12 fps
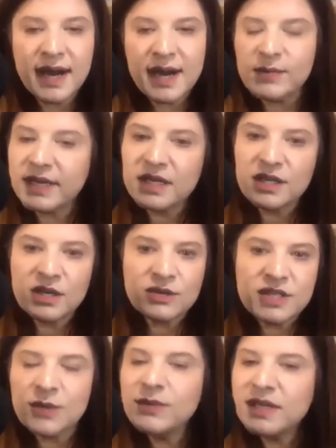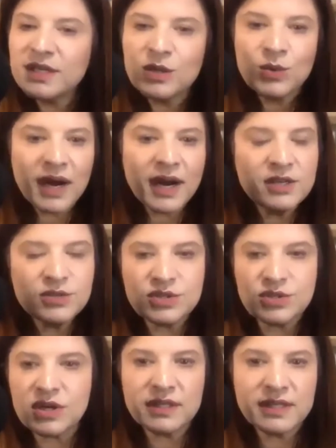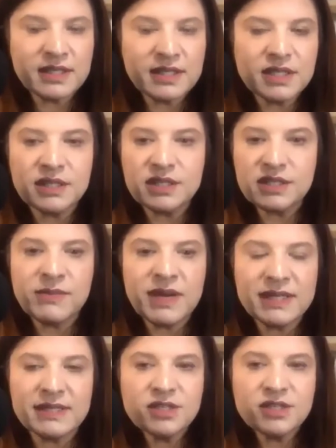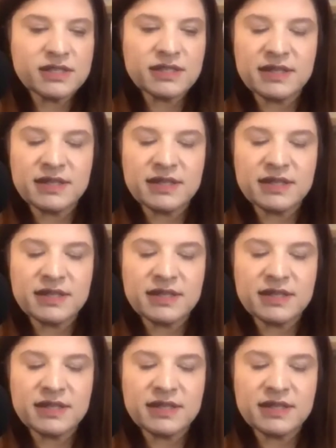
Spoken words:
I'm like, tell me, why are you struggling to make decisions?